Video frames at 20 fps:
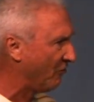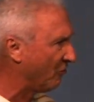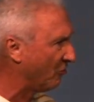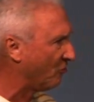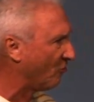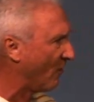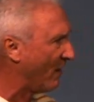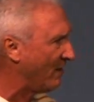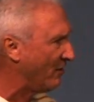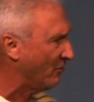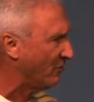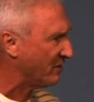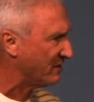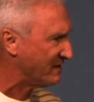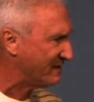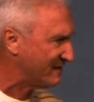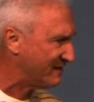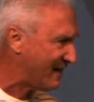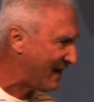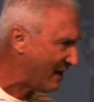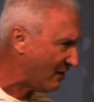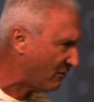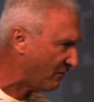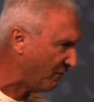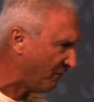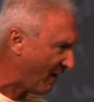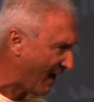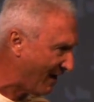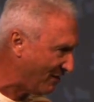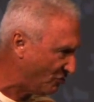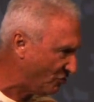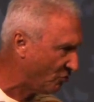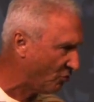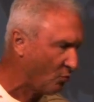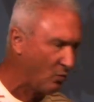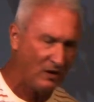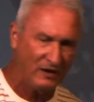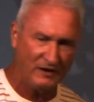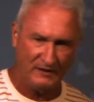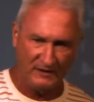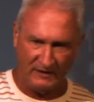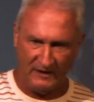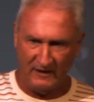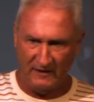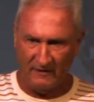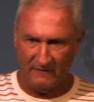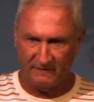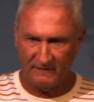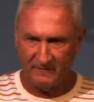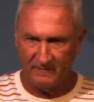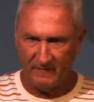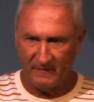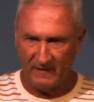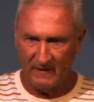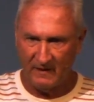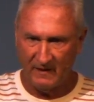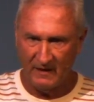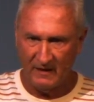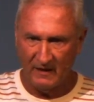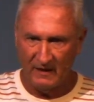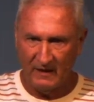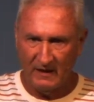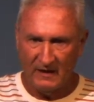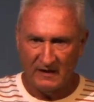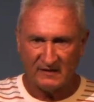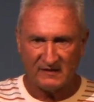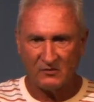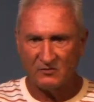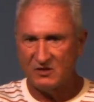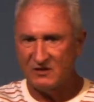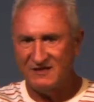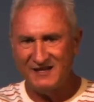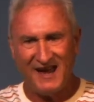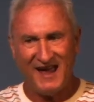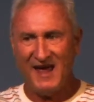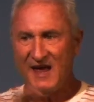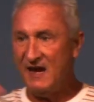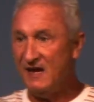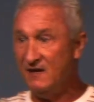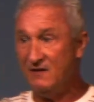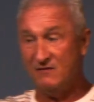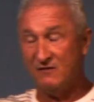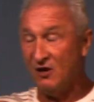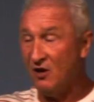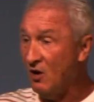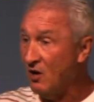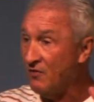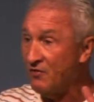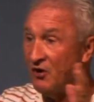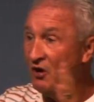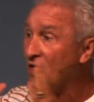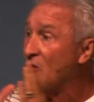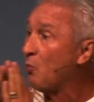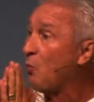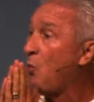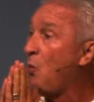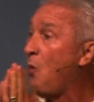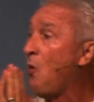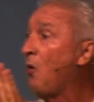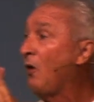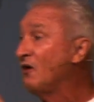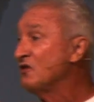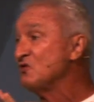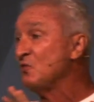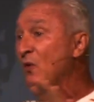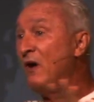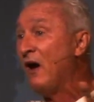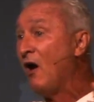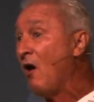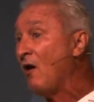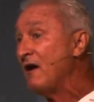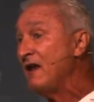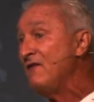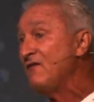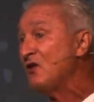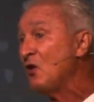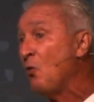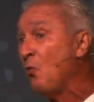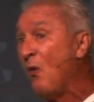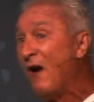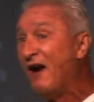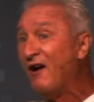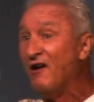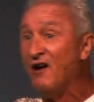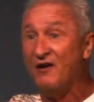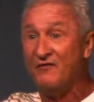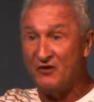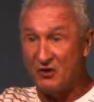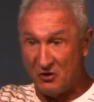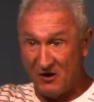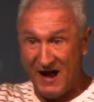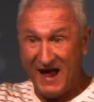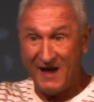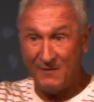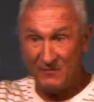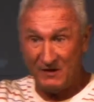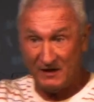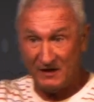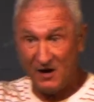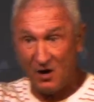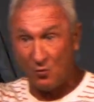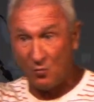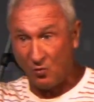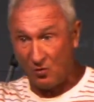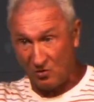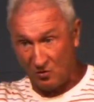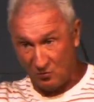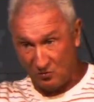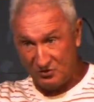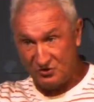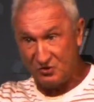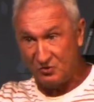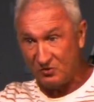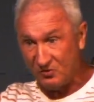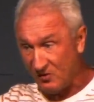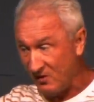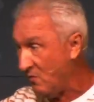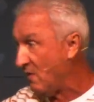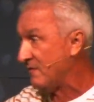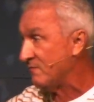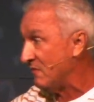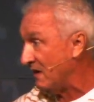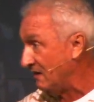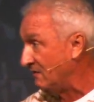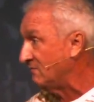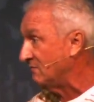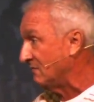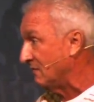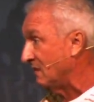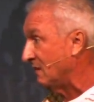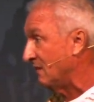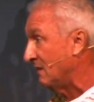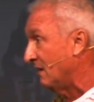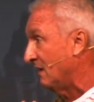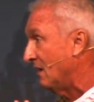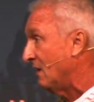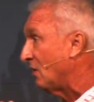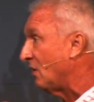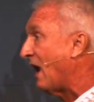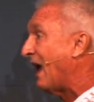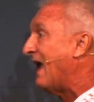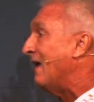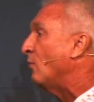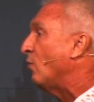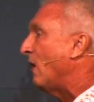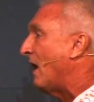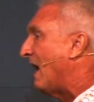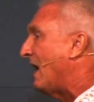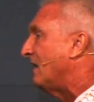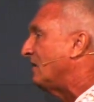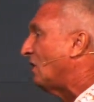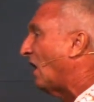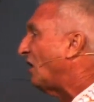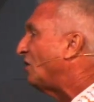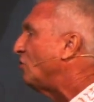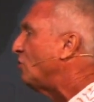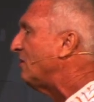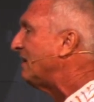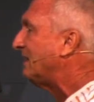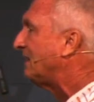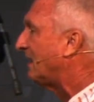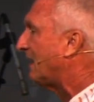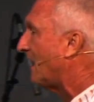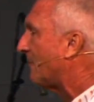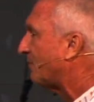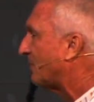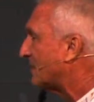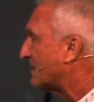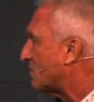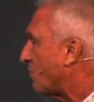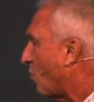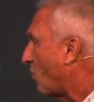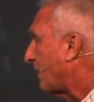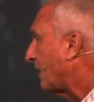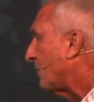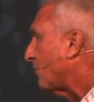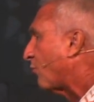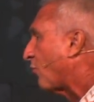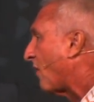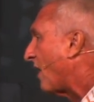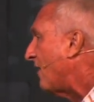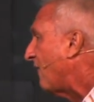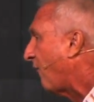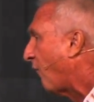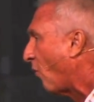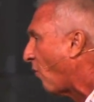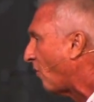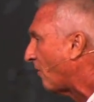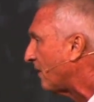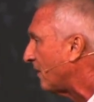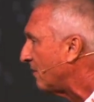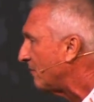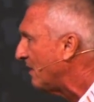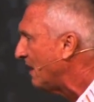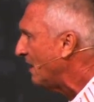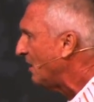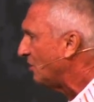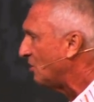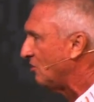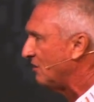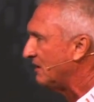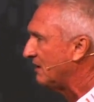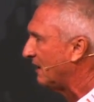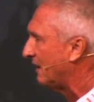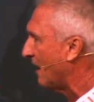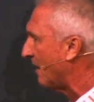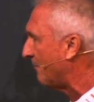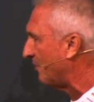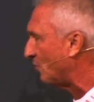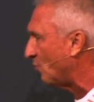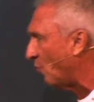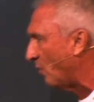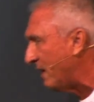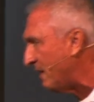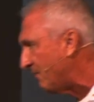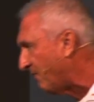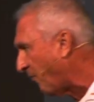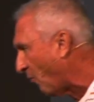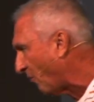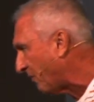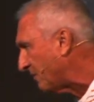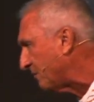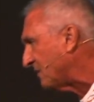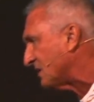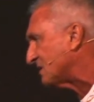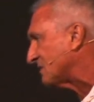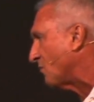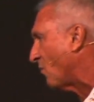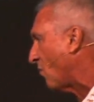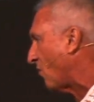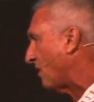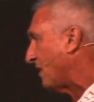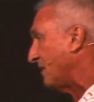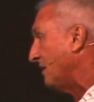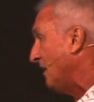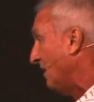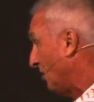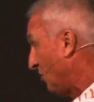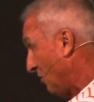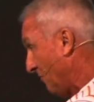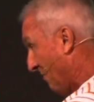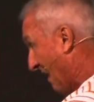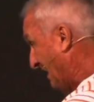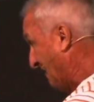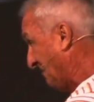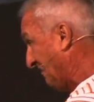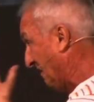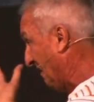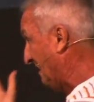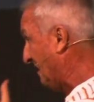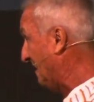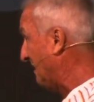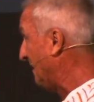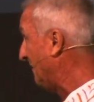the greater the sacrifice you're willing to give. So today, there are wars we aren't even aware of that are happening in our world. Would you agree with me? Yeah, and you didn't get up this morning and pray for them. You didn't get up and weep for them this morning. You basically didn't